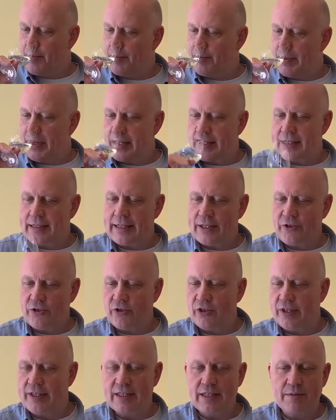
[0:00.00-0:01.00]
Bit of
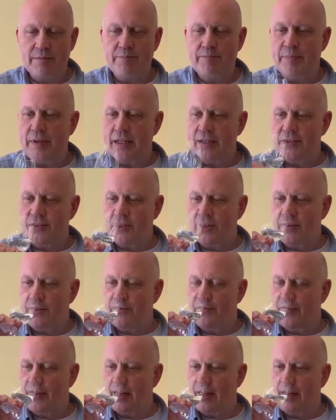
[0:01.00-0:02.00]
citrus, bit of sort
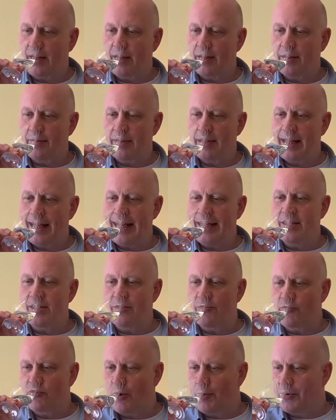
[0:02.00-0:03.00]
of hints
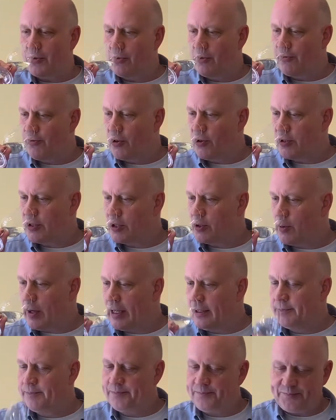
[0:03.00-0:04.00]
of tropical fruit as
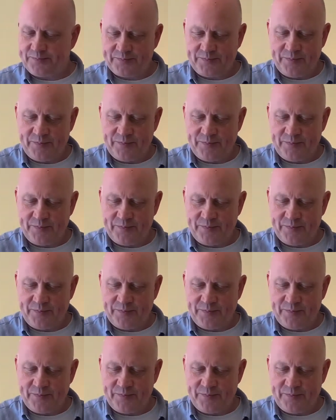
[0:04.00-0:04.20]
well.